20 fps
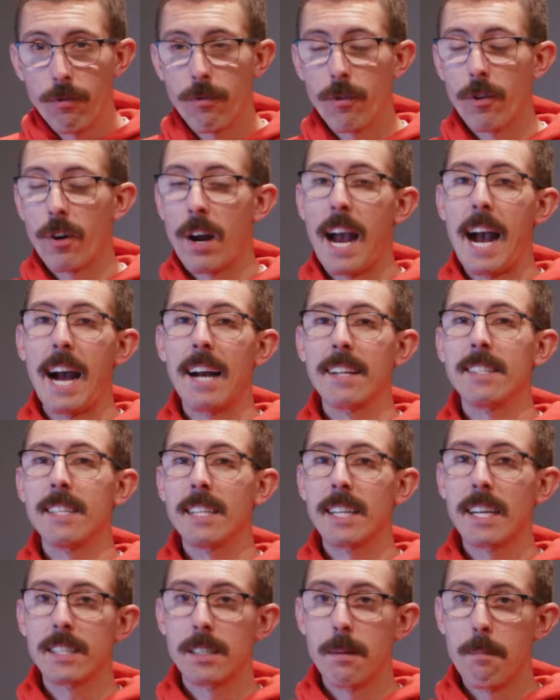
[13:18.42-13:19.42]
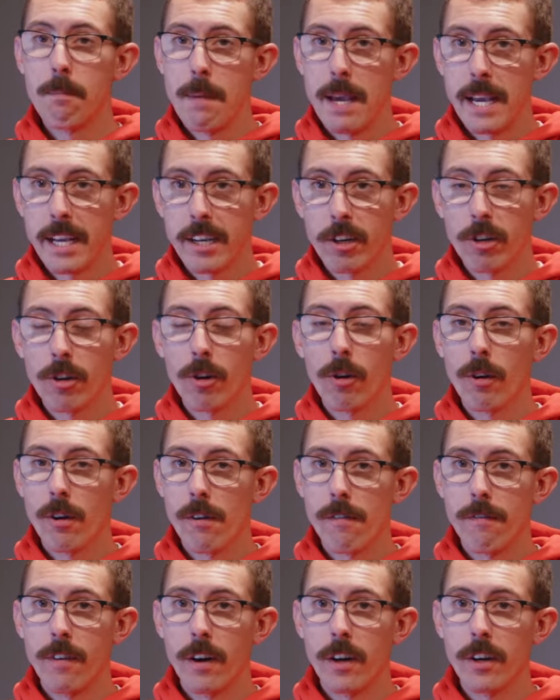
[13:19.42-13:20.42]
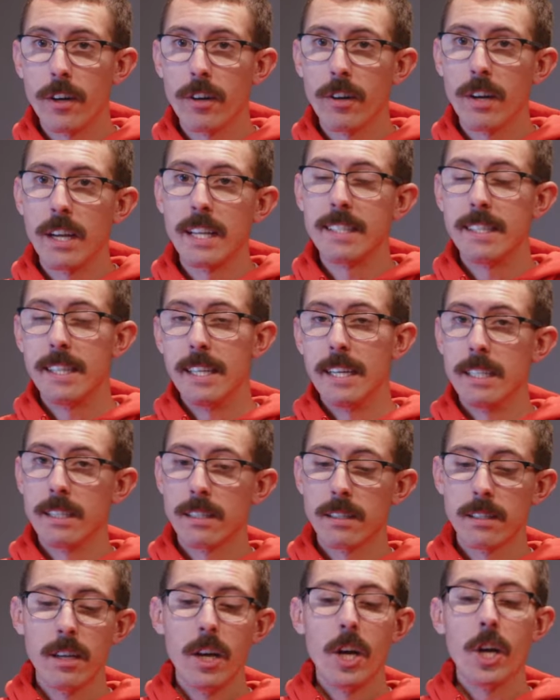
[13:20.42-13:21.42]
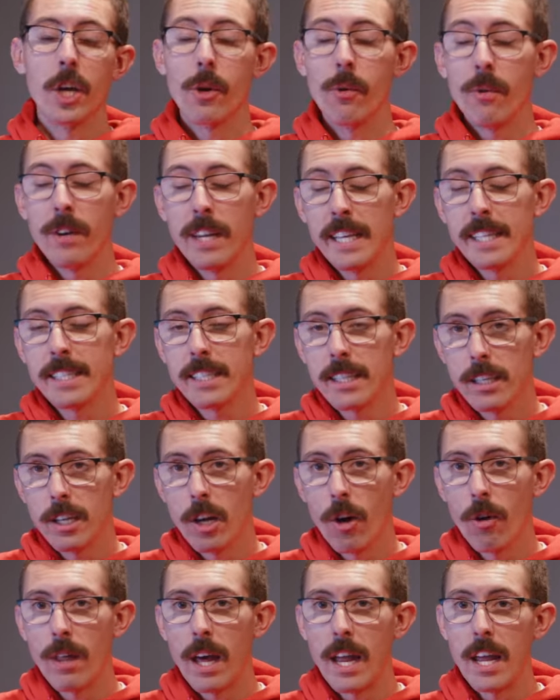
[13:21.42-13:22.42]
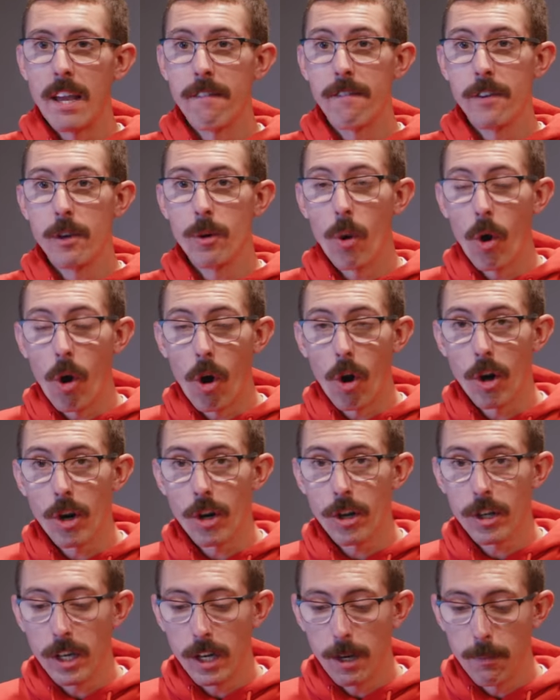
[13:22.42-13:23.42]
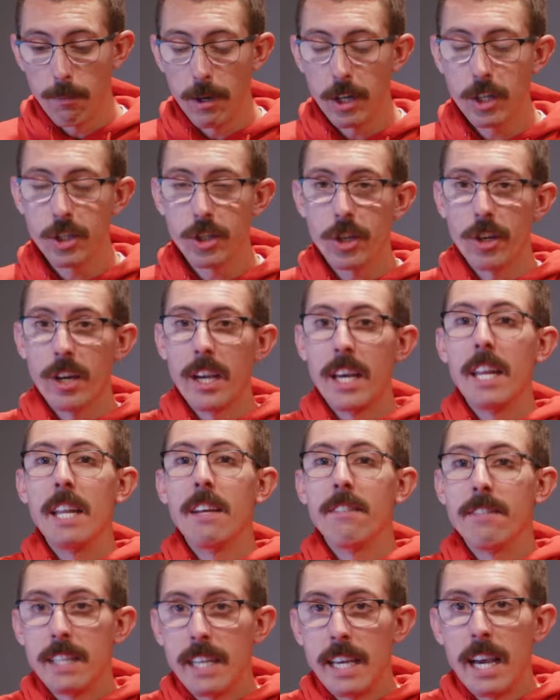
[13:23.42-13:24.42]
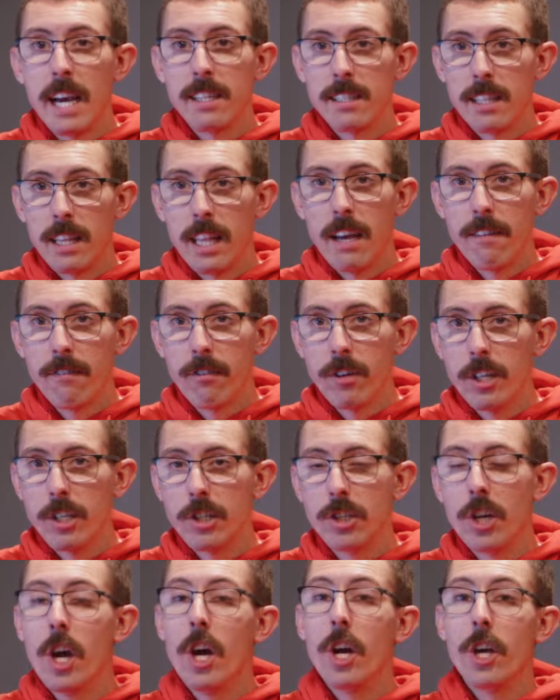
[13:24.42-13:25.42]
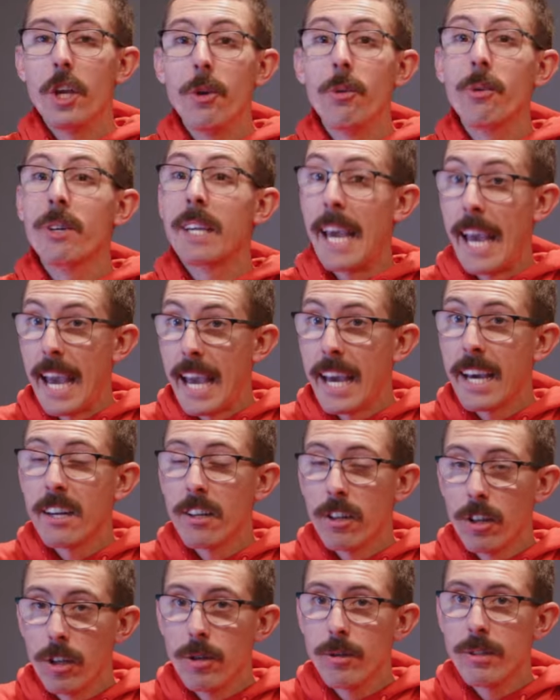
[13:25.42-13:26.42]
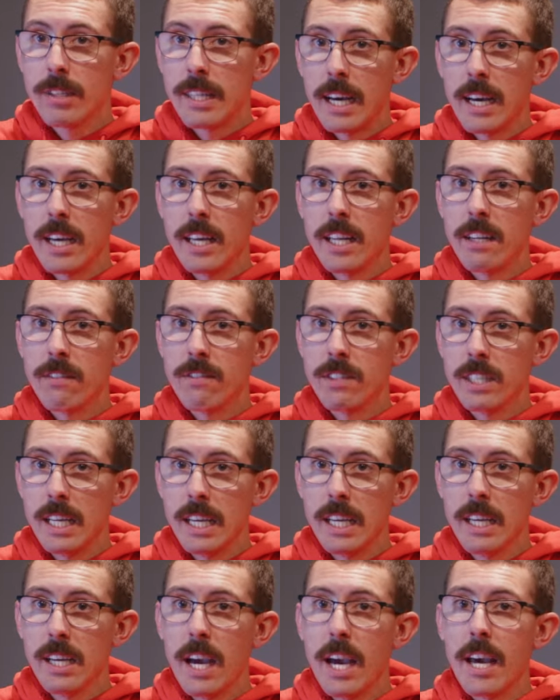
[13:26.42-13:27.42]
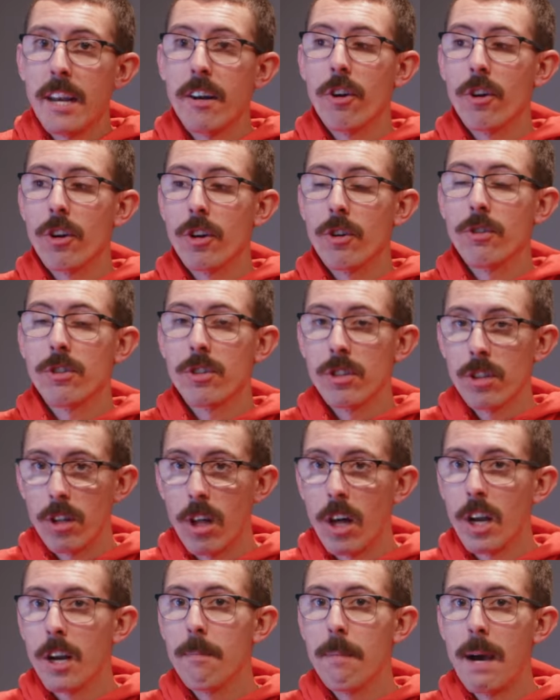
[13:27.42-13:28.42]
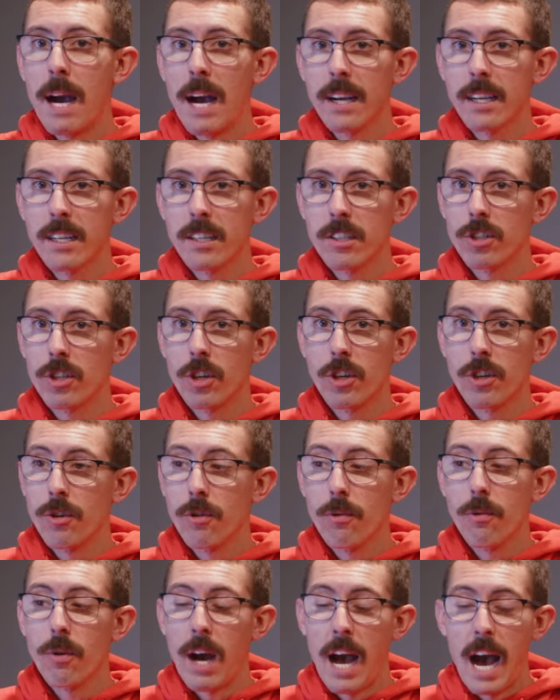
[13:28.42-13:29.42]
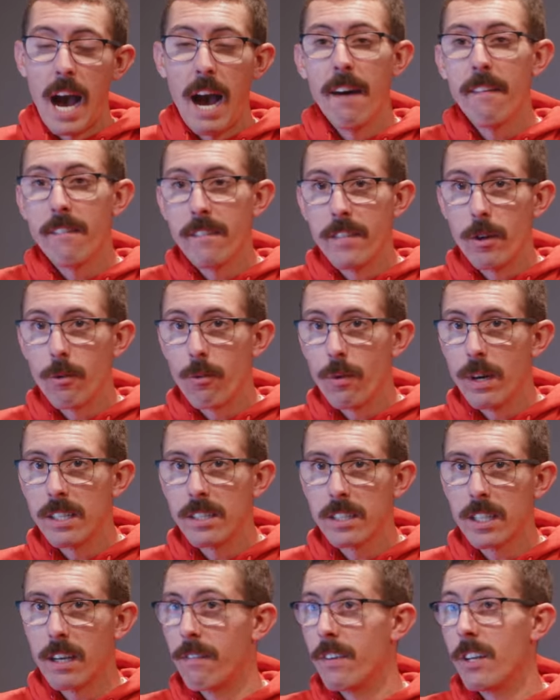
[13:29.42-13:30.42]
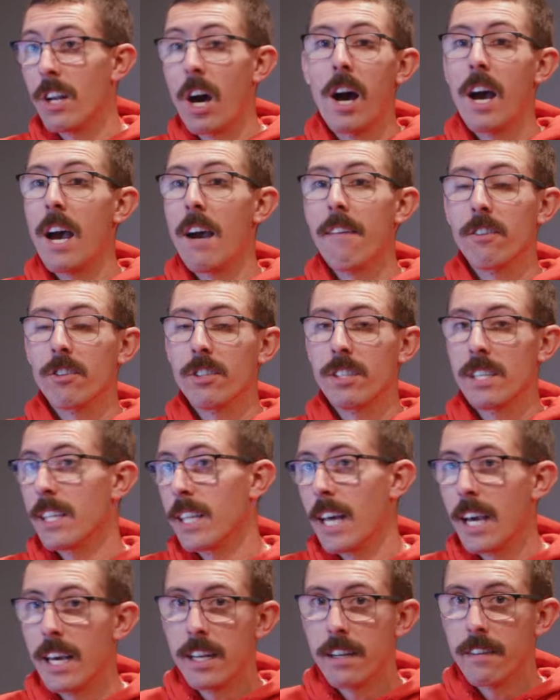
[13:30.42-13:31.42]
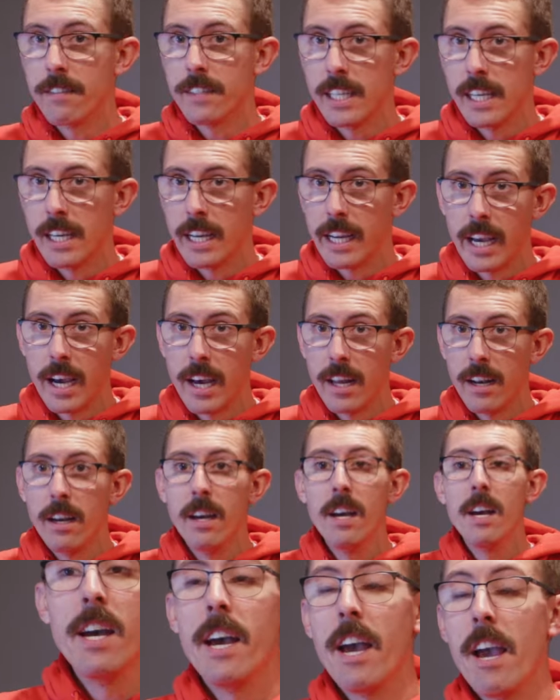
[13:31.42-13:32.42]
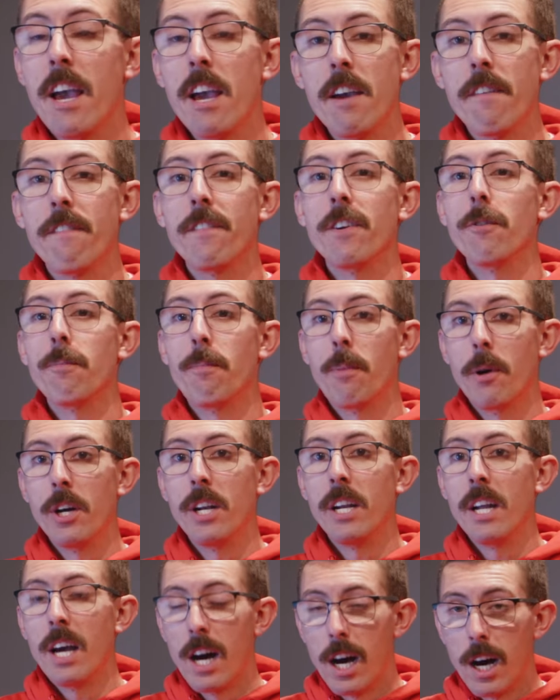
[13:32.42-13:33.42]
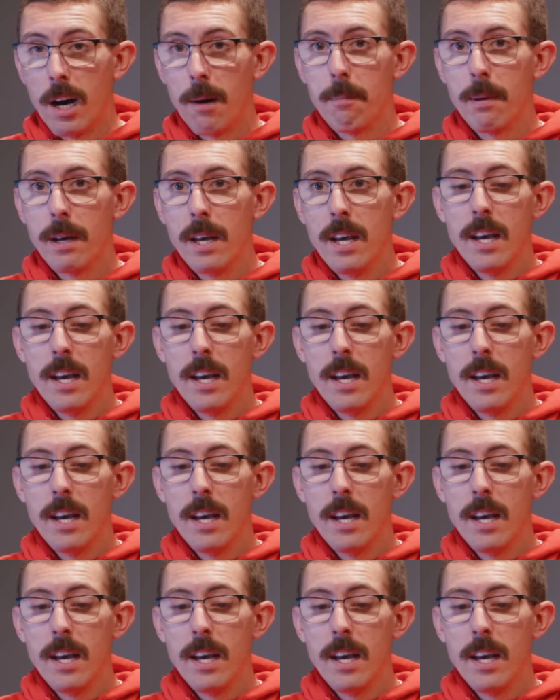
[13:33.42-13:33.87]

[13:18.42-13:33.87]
for acting as a maker or a funder is this. You need to know that if you are gonna put your NFT as leverage, you can lose that NFT and earn Solana back. So you have the risk of not ever seeing that NFT again if you put it up